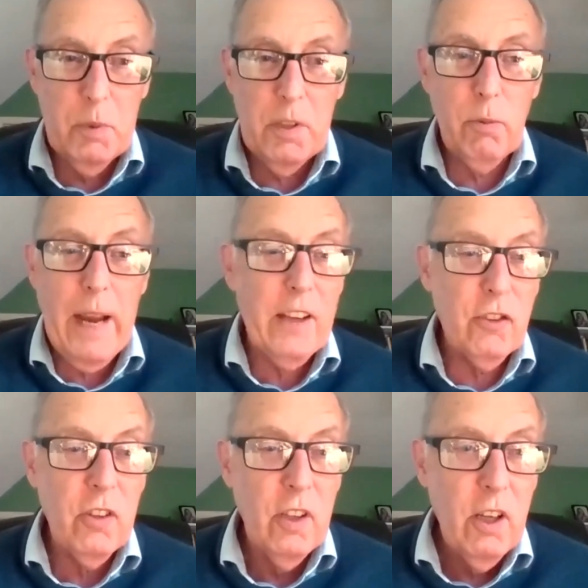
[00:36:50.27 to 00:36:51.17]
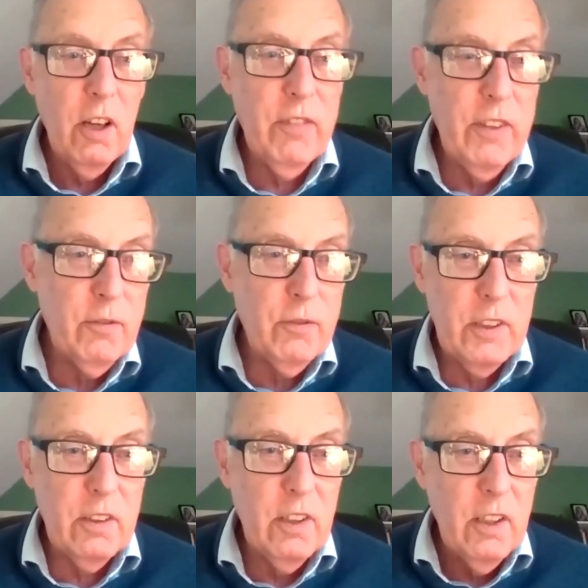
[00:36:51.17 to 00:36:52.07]
been a rash of
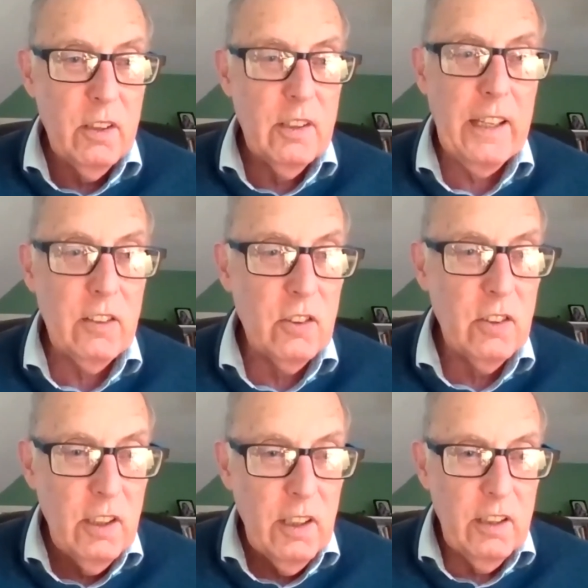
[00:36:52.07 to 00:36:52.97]
infant deaths